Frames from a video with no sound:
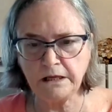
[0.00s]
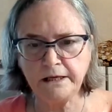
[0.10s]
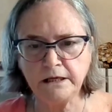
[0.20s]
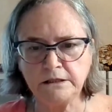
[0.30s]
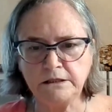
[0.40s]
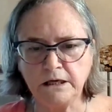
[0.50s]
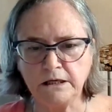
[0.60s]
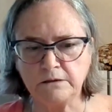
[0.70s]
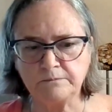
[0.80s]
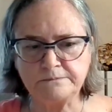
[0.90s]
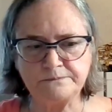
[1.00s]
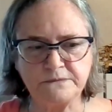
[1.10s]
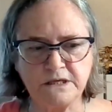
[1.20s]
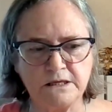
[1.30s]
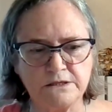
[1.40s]
And
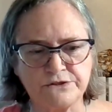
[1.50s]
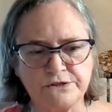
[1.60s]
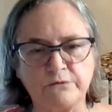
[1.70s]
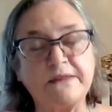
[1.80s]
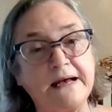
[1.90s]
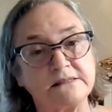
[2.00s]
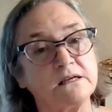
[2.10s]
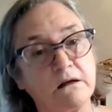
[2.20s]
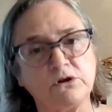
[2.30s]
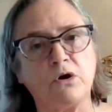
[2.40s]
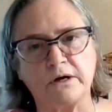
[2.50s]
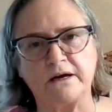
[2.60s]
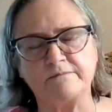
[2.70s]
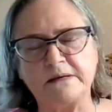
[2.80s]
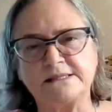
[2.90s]
so that's how
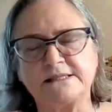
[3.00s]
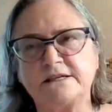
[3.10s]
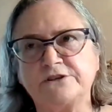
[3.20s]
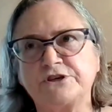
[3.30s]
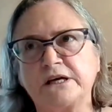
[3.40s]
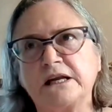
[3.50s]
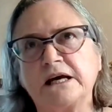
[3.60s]
long I've been stitching.